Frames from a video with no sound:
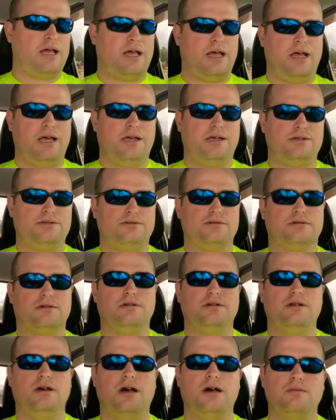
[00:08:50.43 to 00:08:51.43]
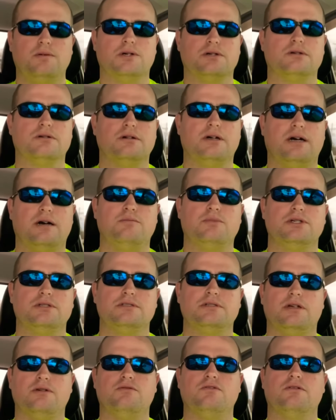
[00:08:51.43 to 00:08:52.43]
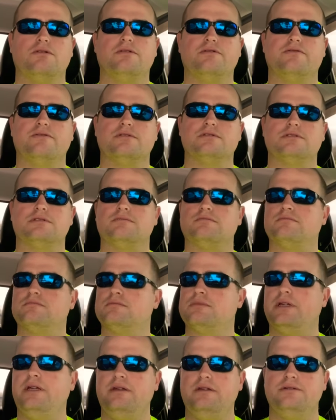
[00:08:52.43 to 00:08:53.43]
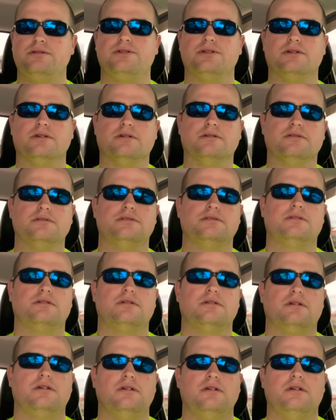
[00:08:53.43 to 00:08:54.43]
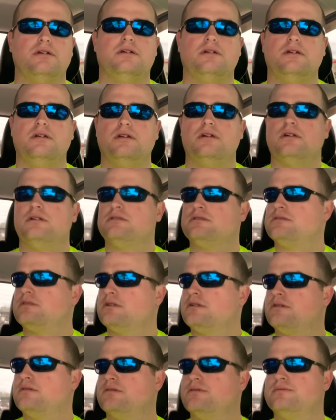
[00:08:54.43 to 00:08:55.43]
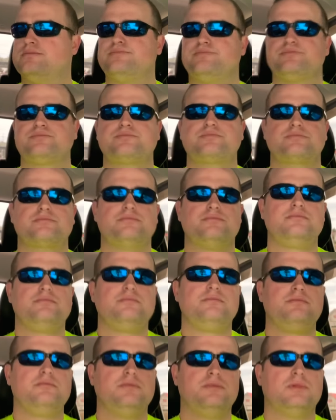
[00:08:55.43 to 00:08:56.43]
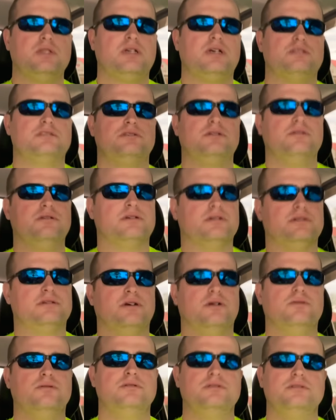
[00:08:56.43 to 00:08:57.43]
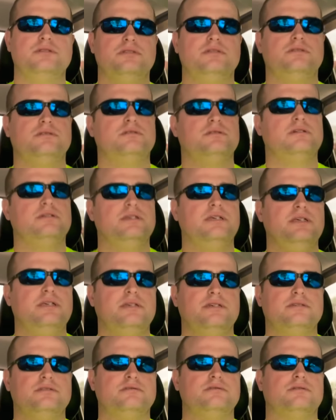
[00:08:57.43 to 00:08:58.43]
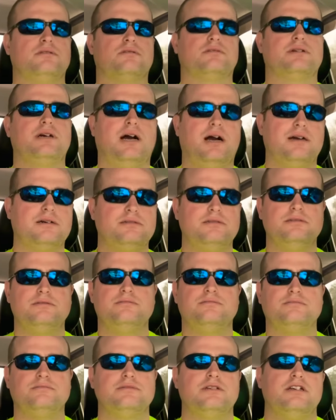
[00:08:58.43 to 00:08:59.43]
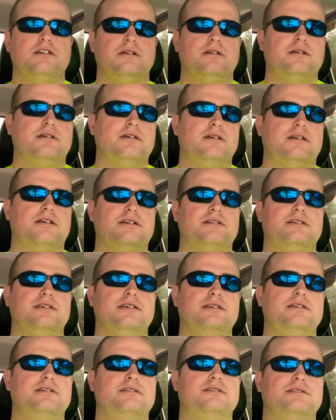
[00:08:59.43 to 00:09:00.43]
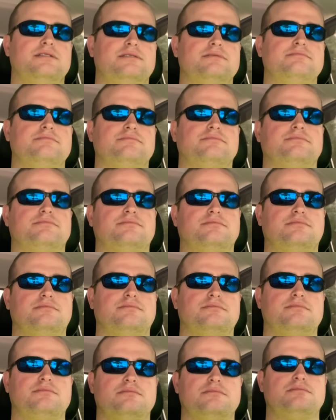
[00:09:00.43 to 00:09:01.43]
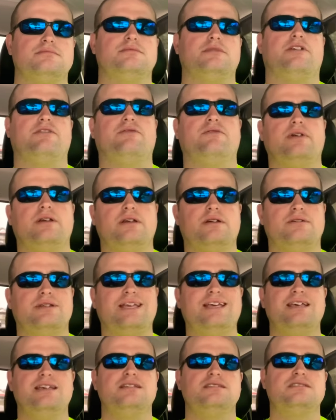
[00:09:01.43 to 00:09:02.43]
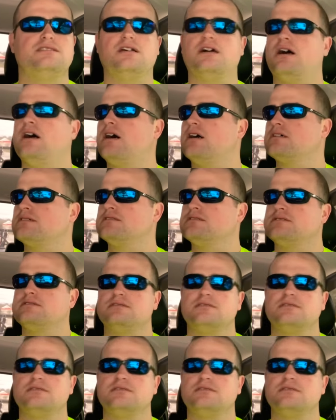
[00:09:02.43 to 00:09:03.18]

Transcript: astronomical how much they wanted for some insurance. So I started Googling again, or goggling again, and I found Hiscox